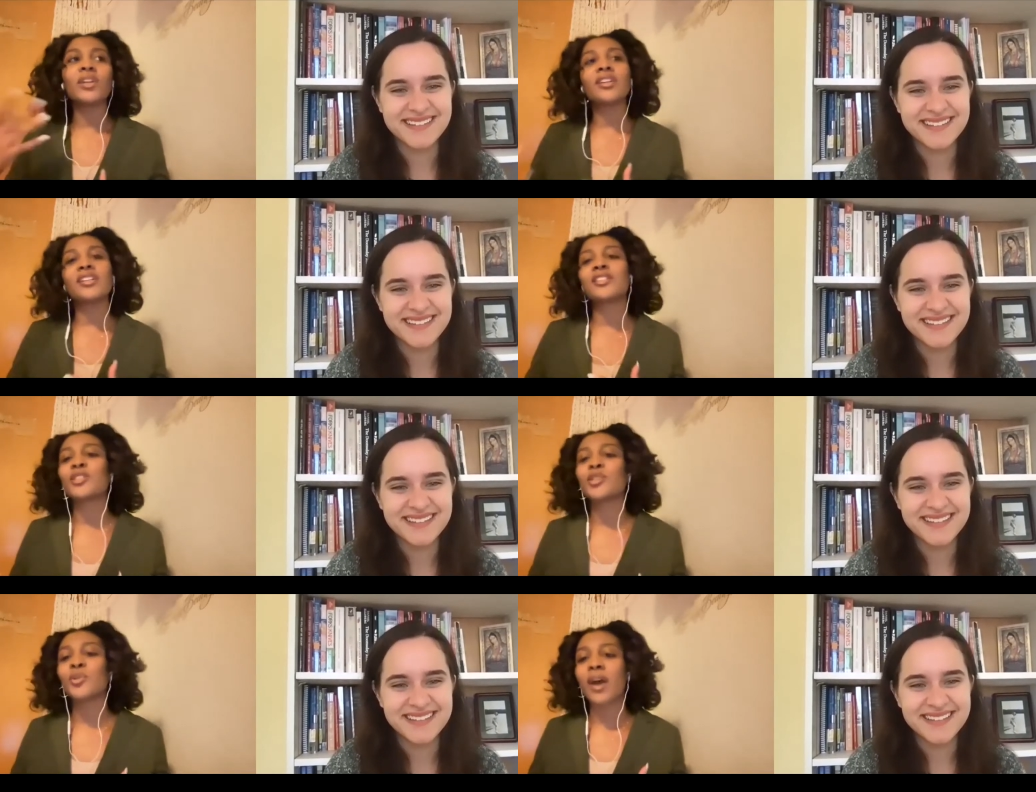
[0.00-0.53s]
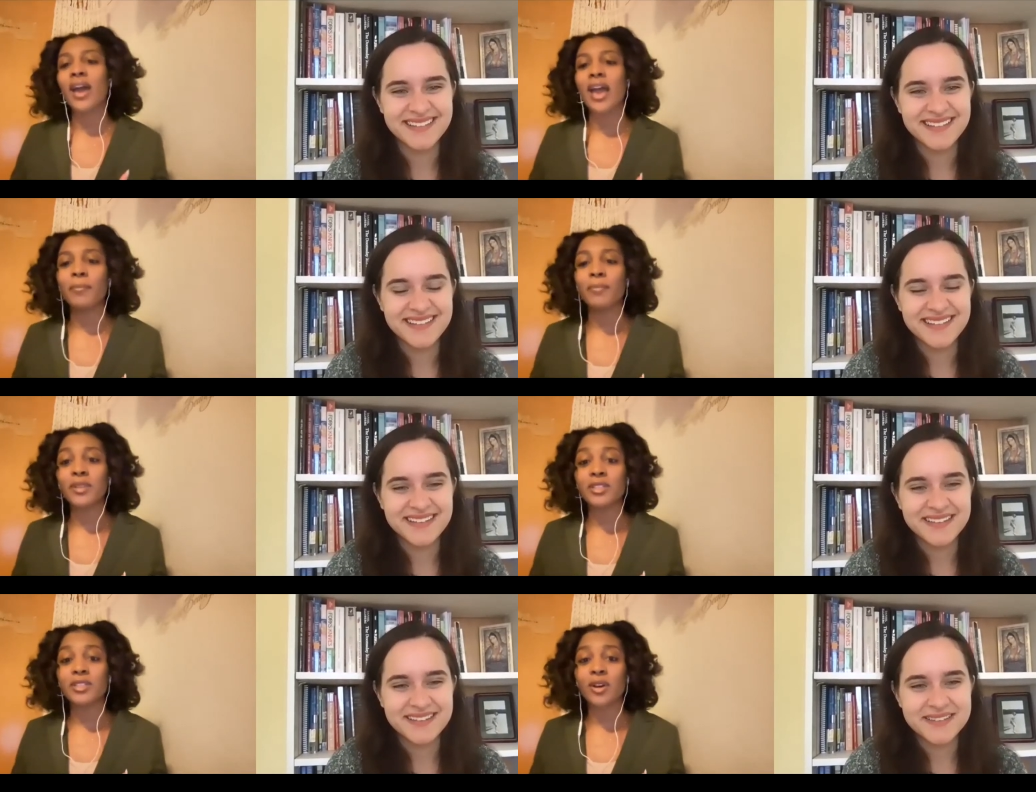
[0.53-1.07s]
Speaker 1: you can listen
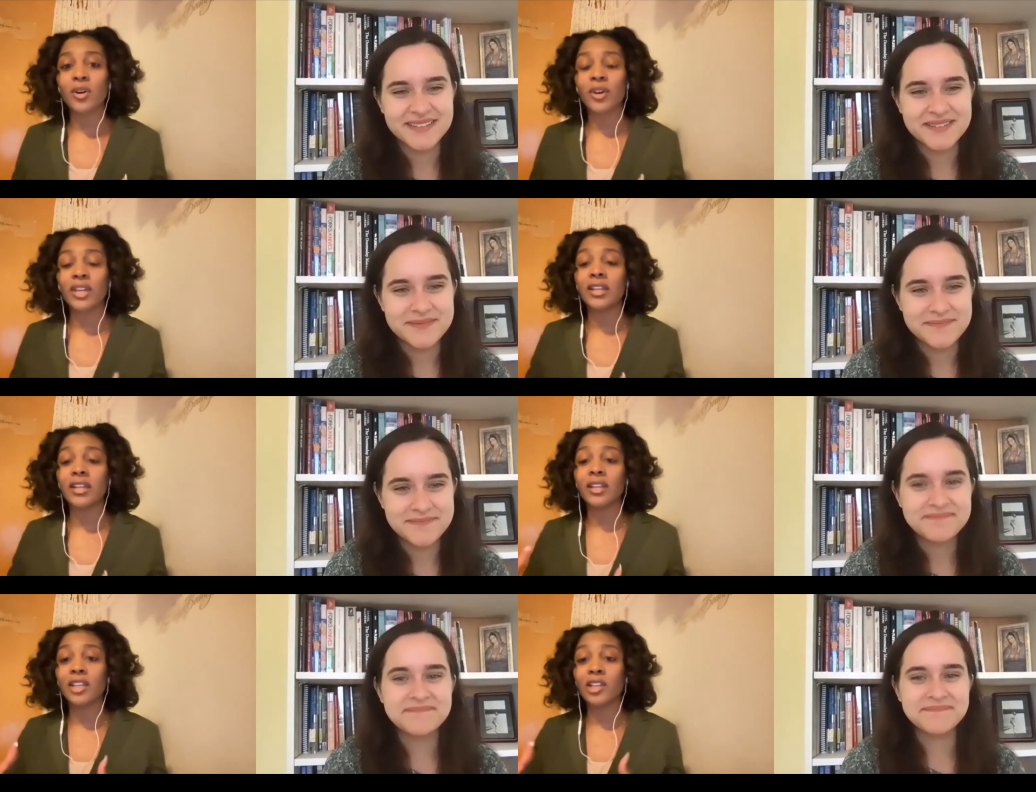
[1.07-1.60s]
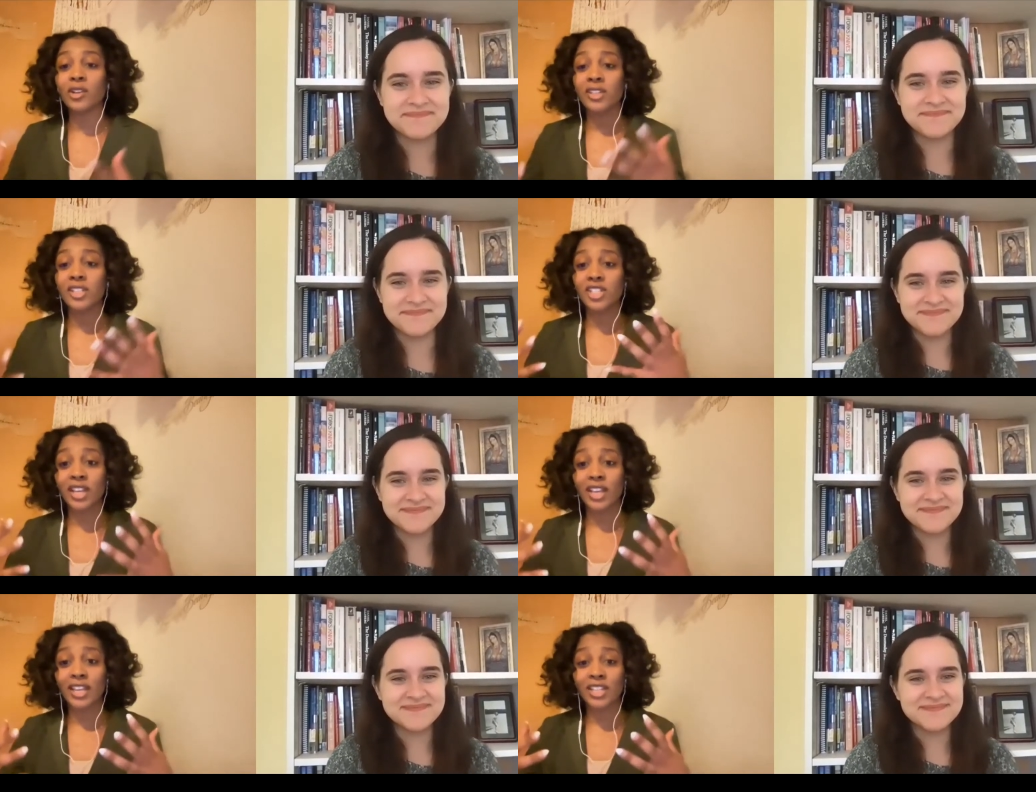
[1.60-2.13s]
to a happy song and it
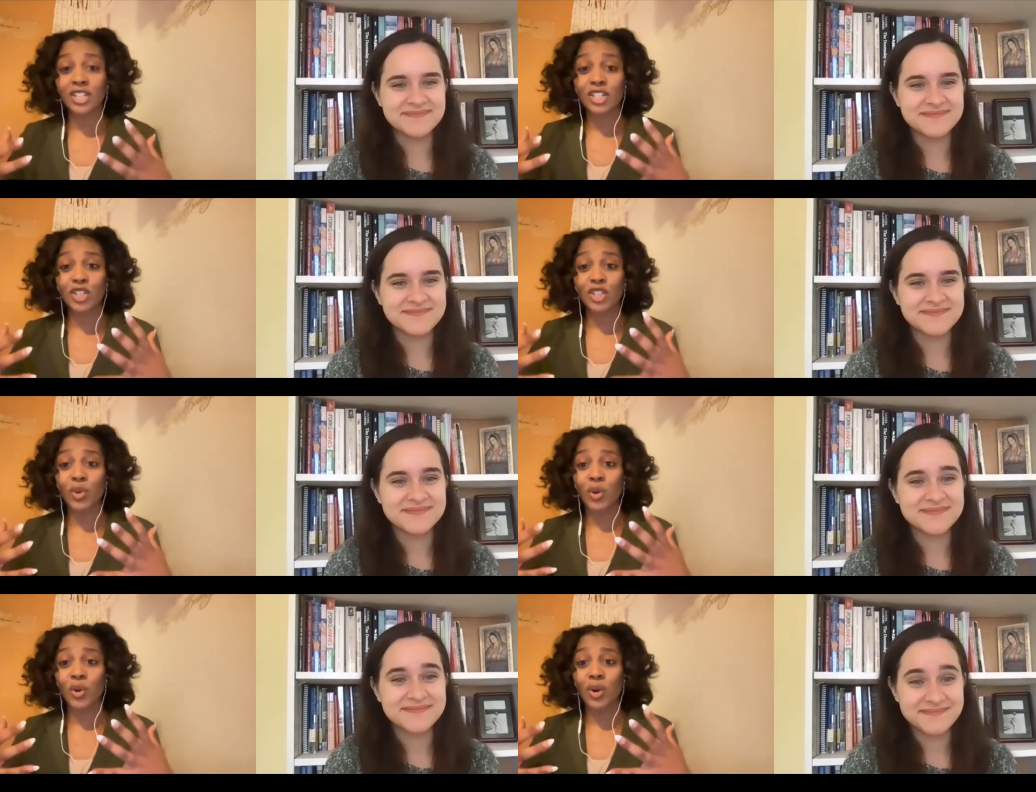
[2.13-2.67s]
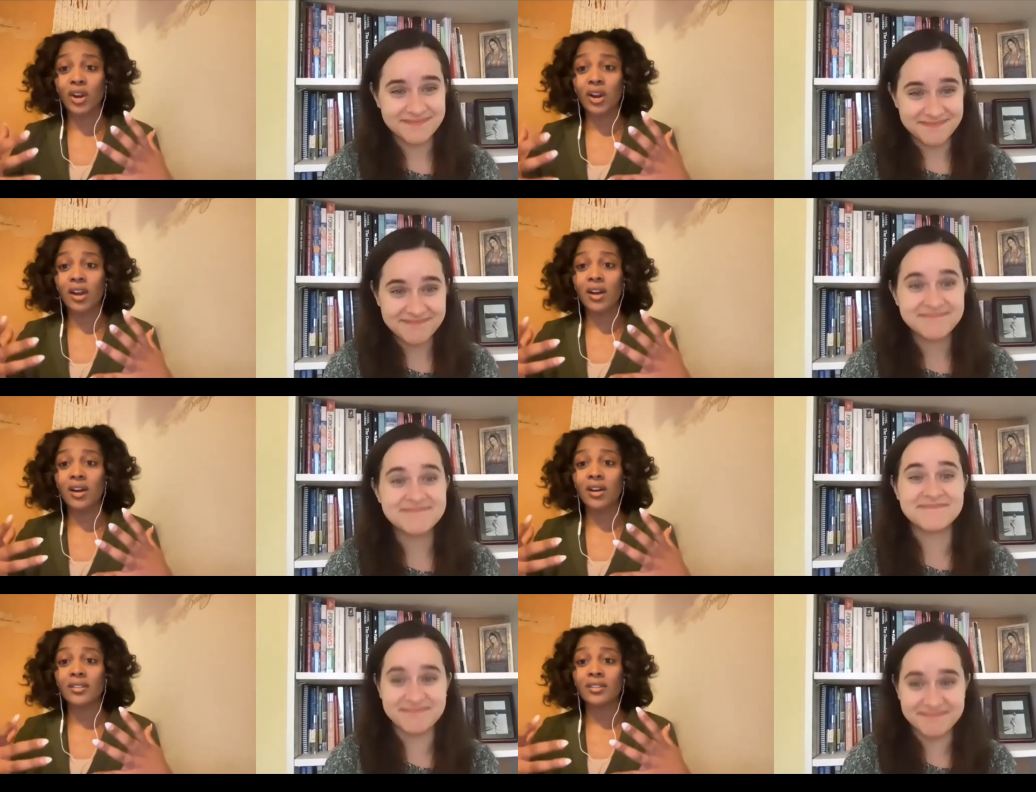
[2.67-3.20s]
literally changes
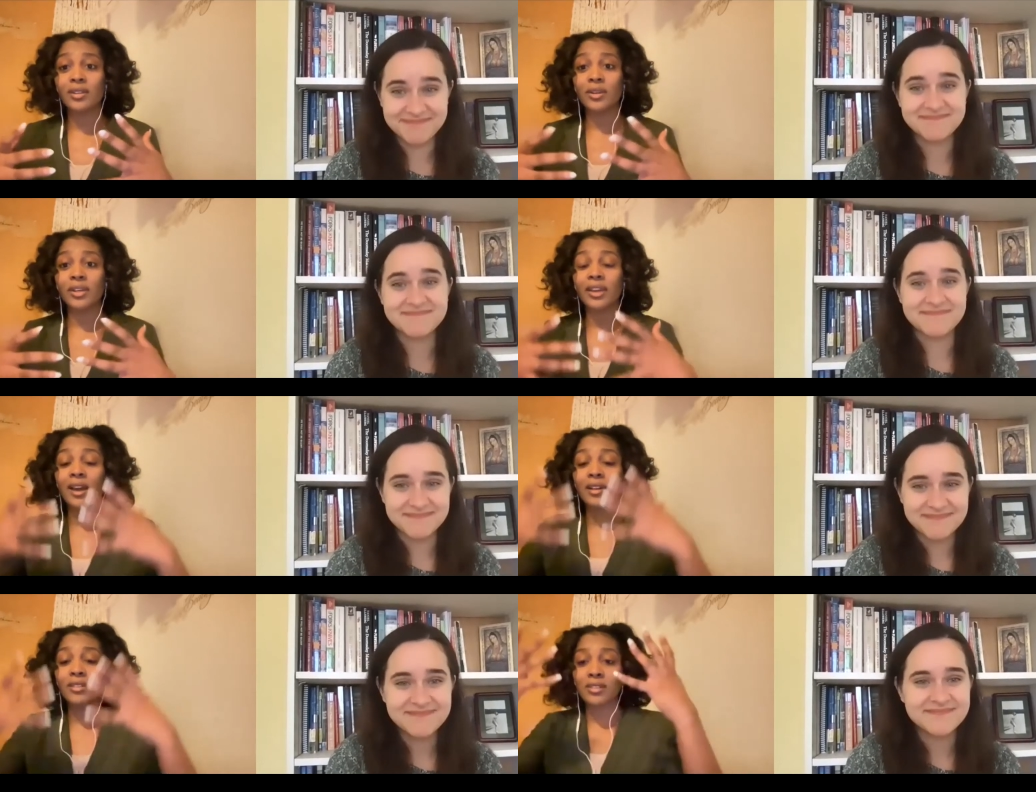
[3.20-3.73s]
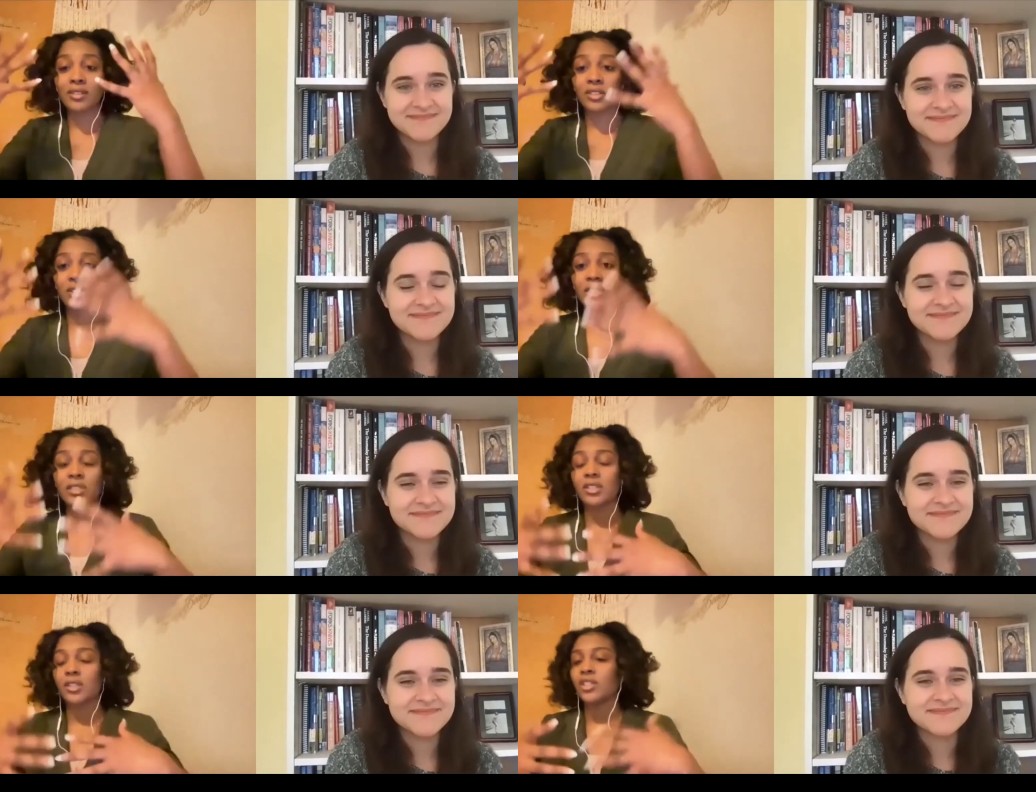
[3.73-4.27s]
your uh, your
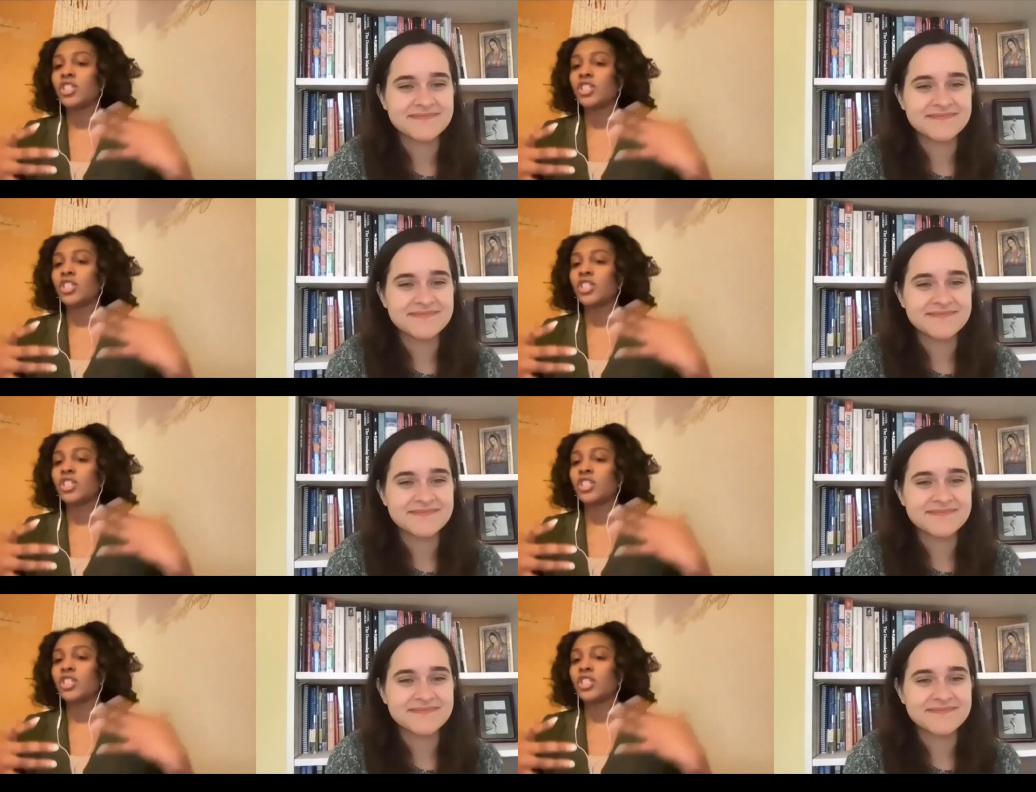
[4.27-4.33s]
countenance.